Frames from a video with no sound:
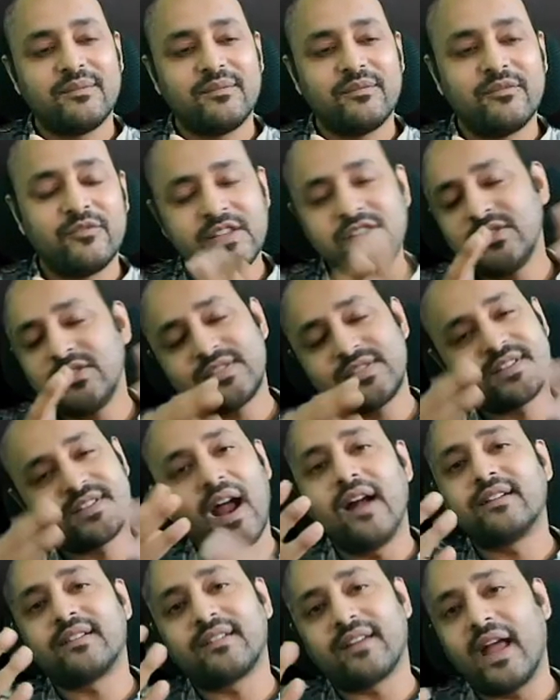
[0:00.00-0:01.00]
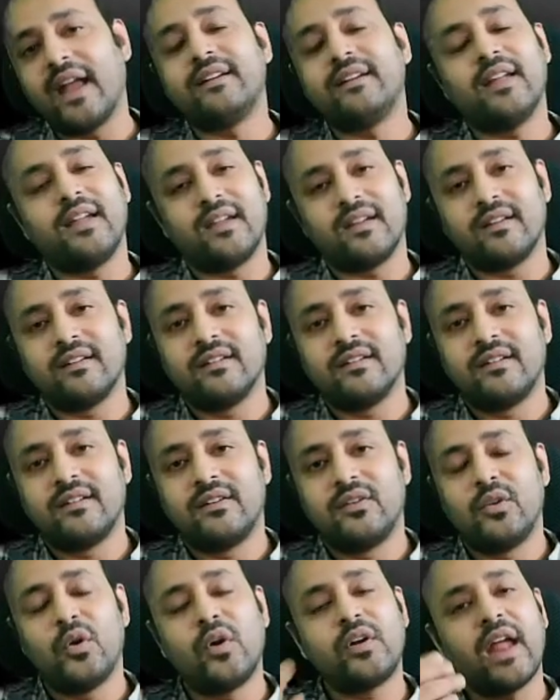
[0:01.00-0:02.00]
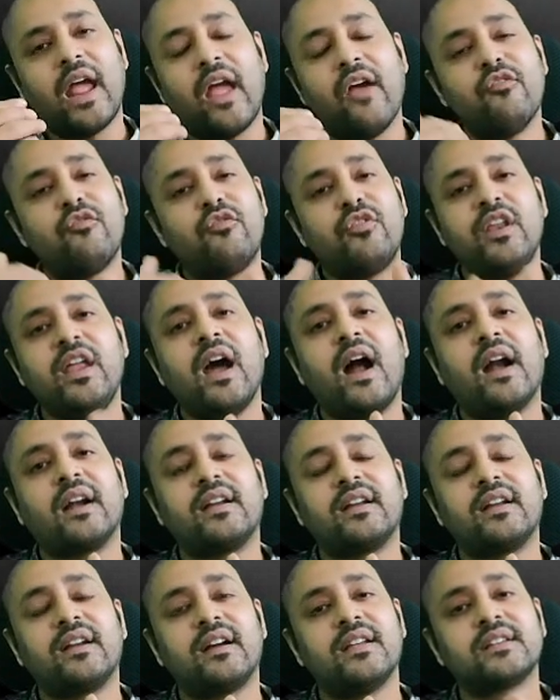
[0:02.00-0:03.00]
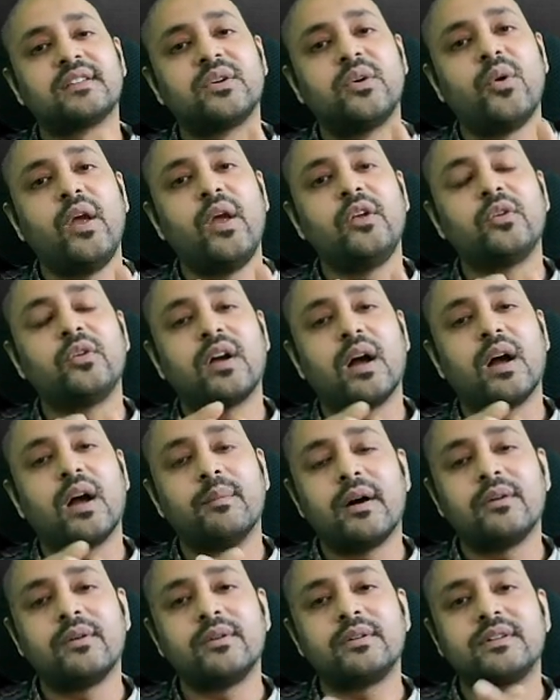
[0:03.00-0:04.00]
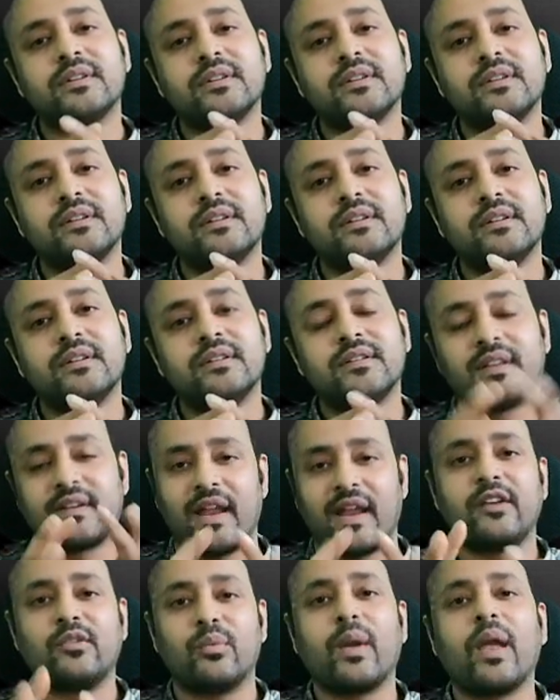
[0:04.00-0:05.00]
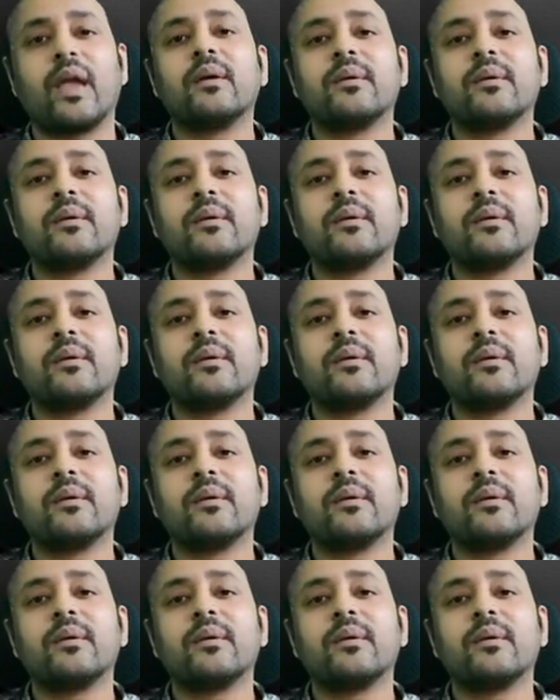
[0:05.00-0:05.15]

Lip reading: once you start writing, not every article is going to come out the right way.